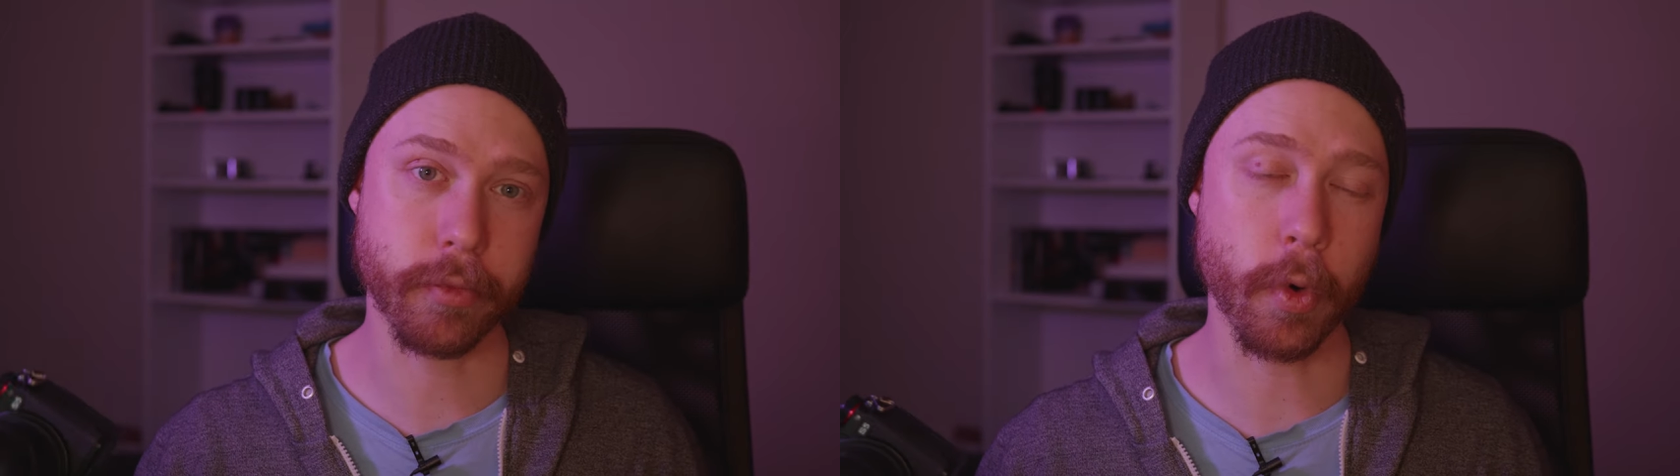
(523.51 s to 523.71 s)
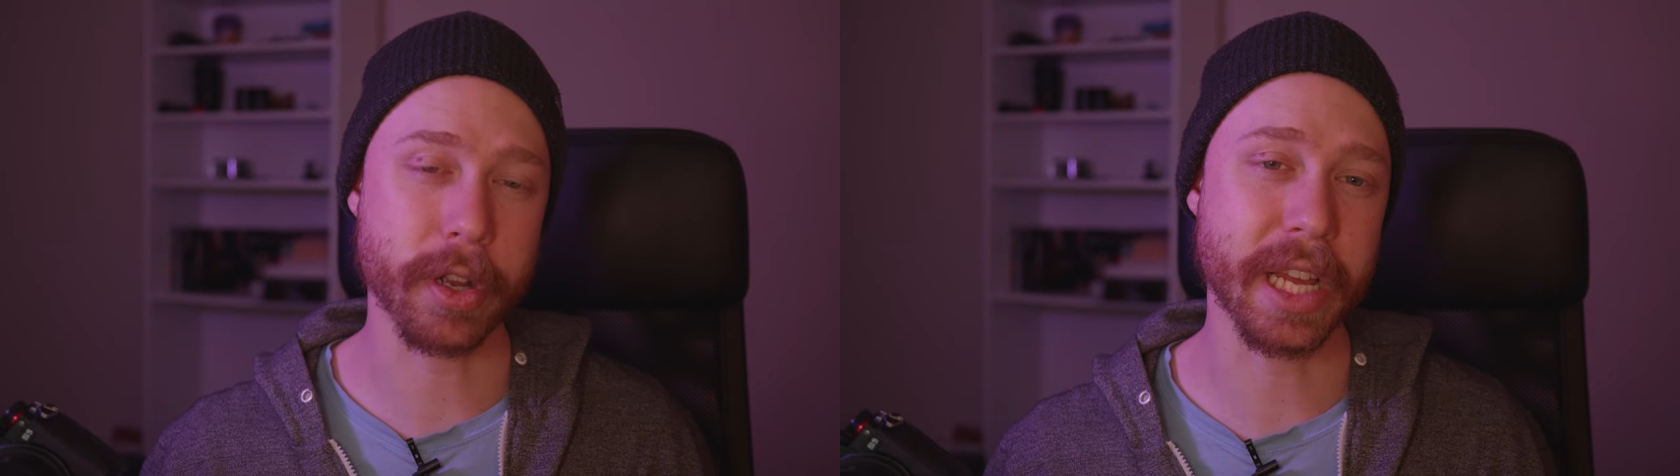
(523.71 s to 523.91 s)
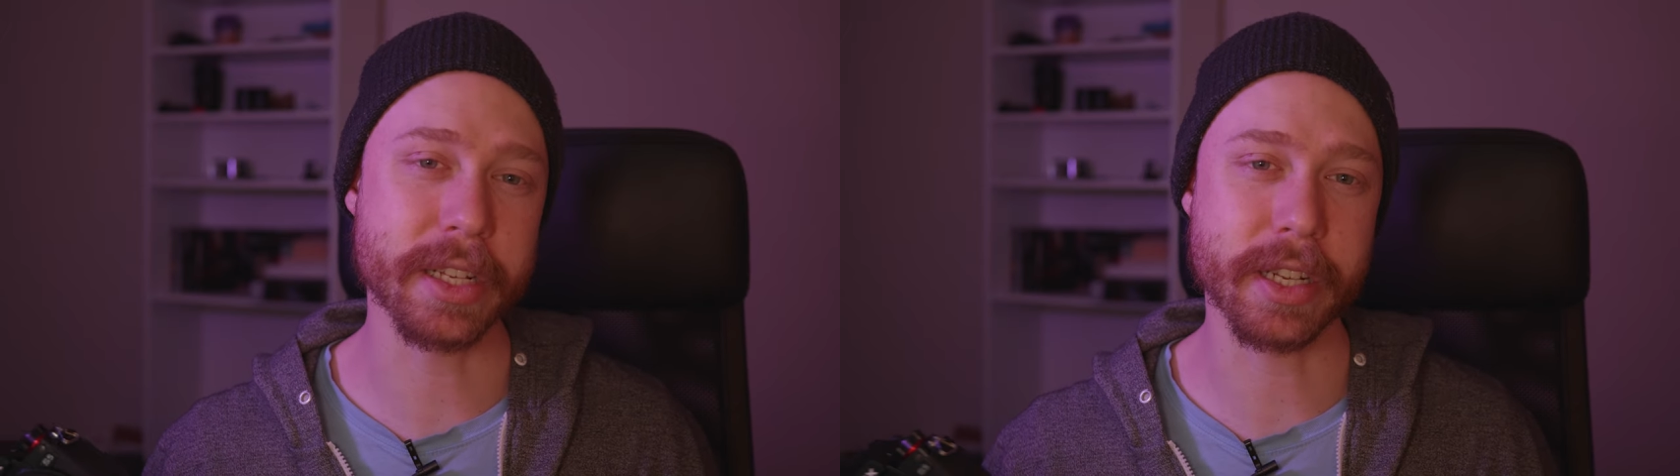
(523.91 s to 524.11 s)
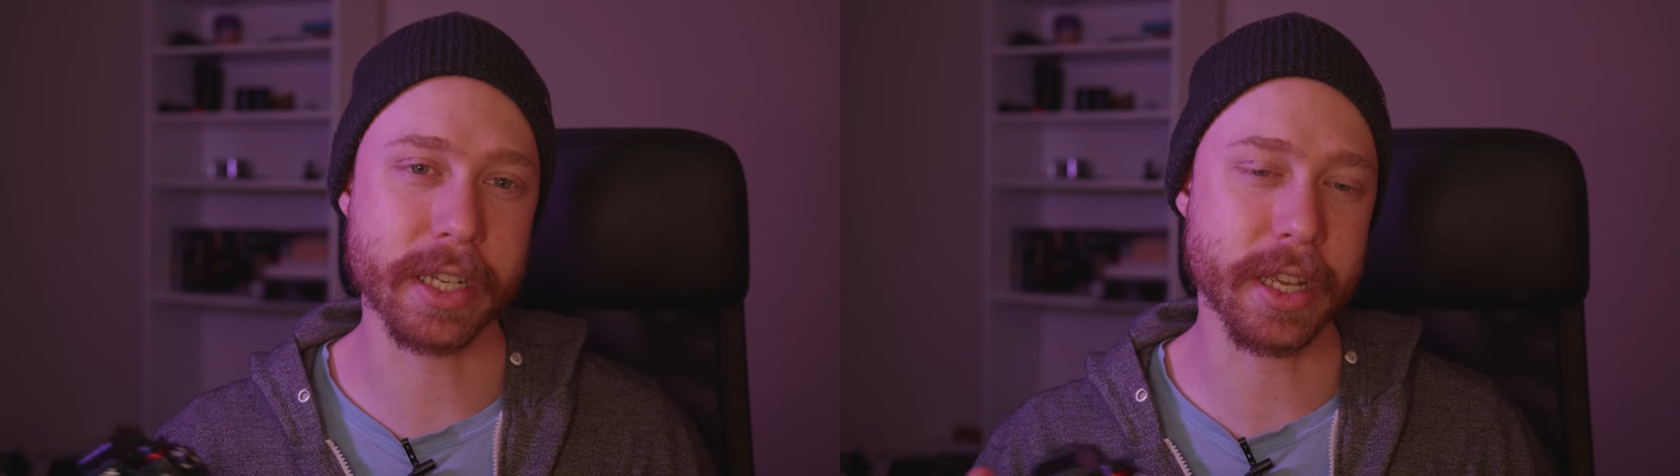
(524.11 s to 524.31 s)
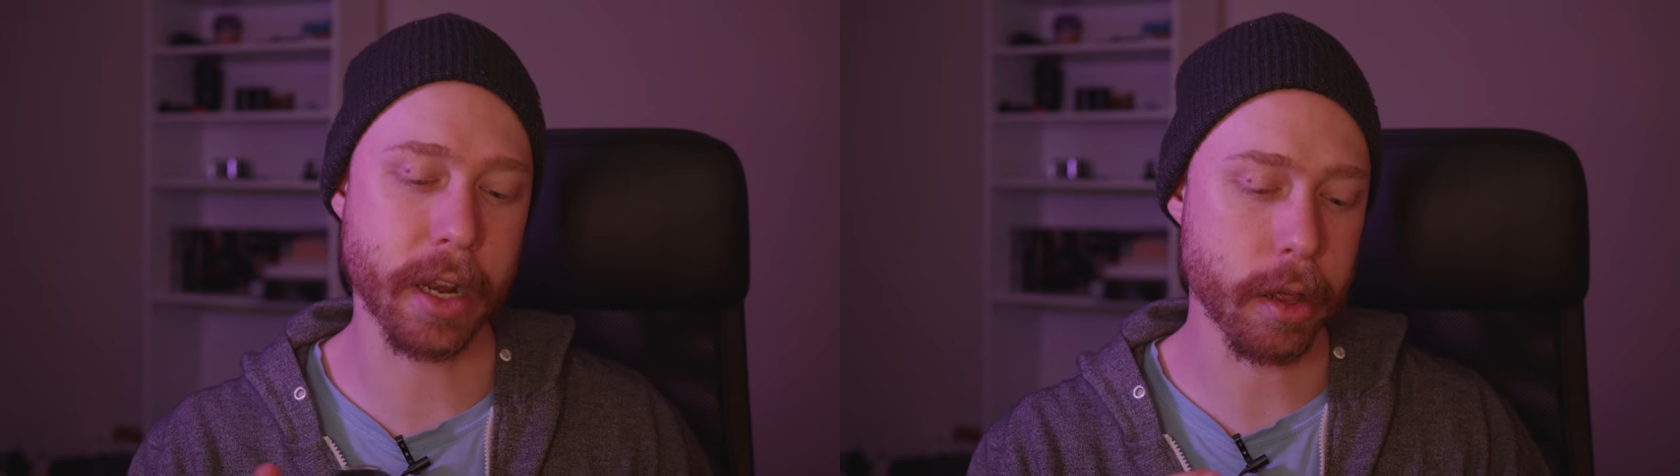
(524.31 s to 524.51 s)
4K
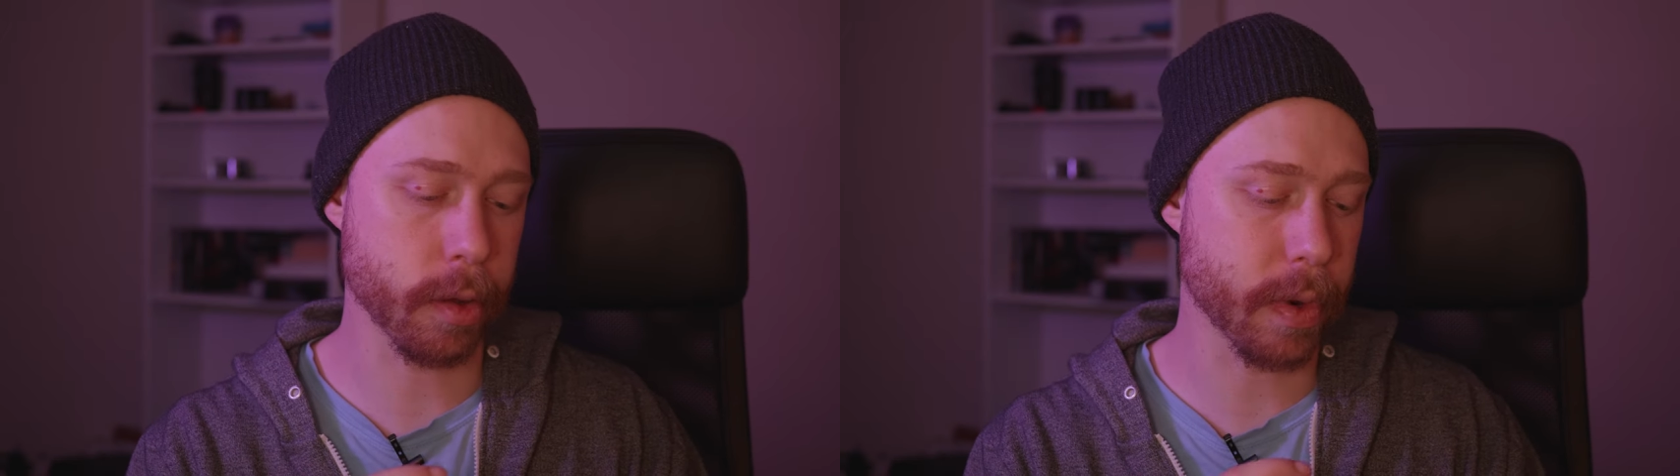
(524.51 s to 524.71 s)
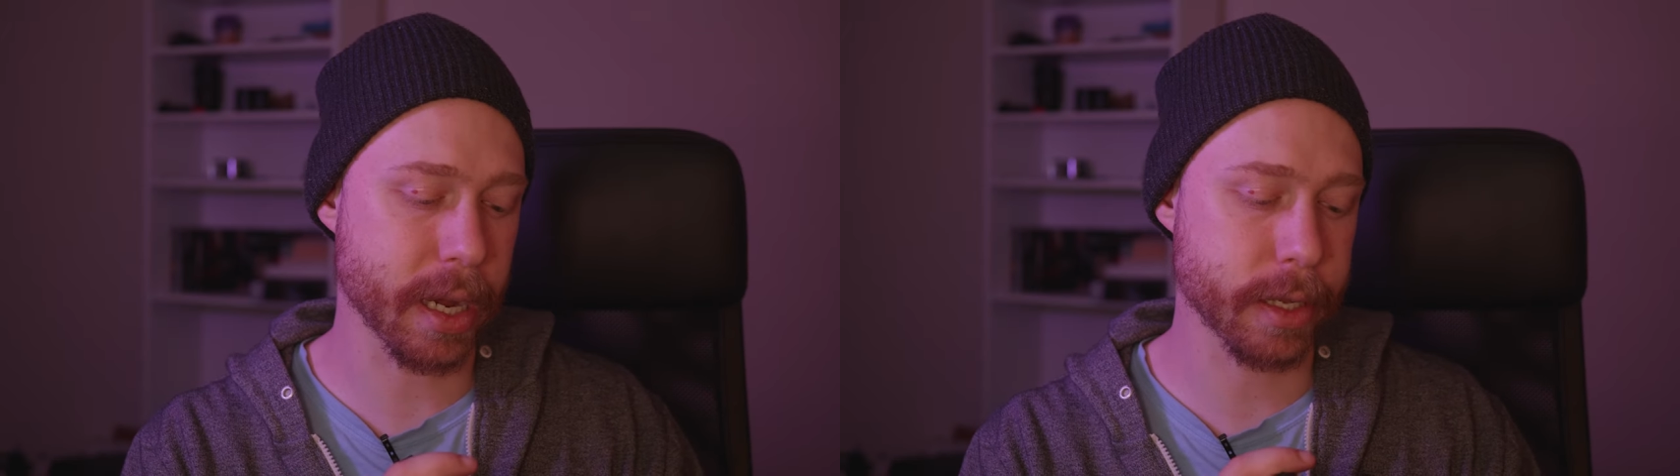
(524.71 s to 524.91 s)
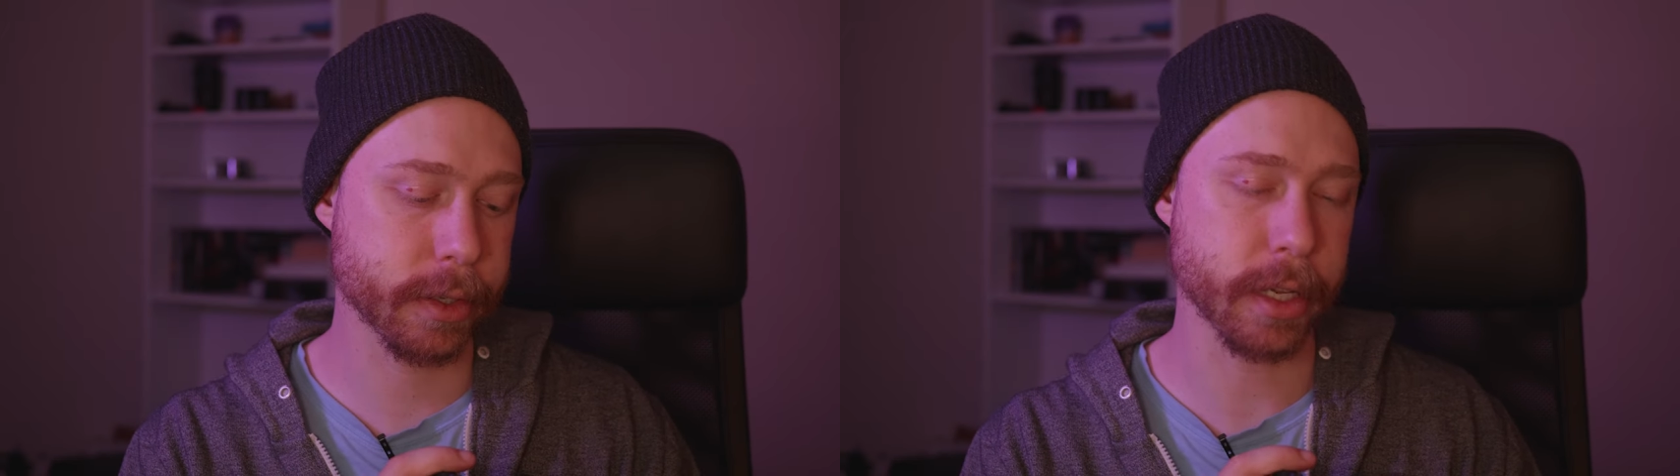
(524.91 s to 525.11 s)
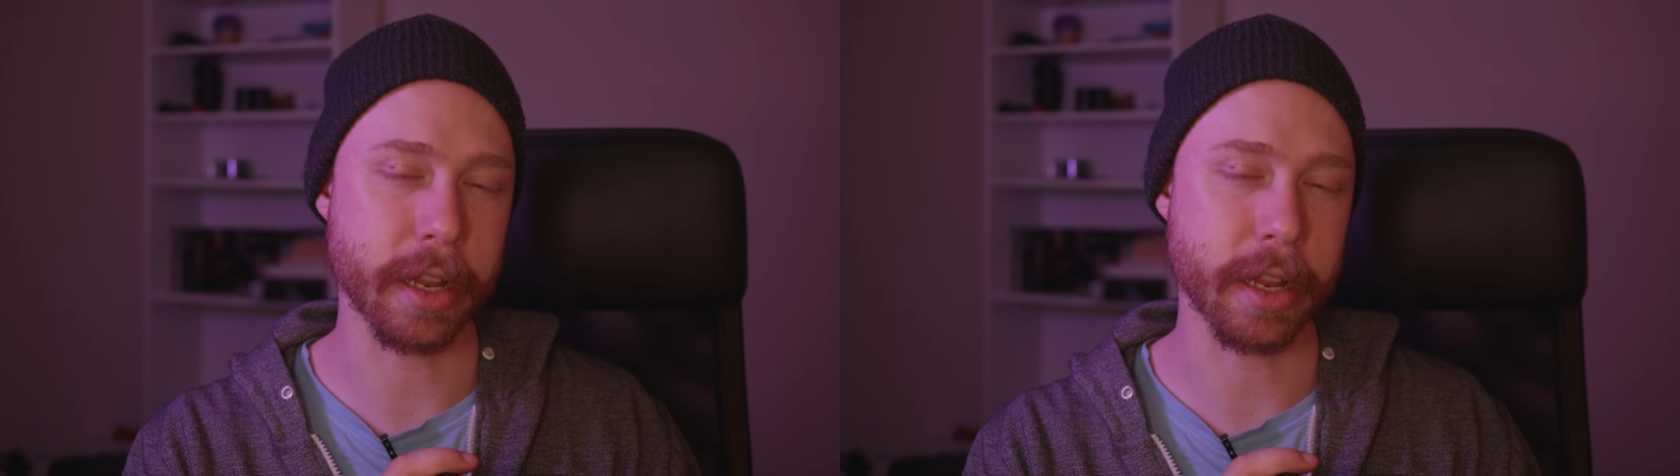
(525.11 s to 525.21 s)
60 and otherwise,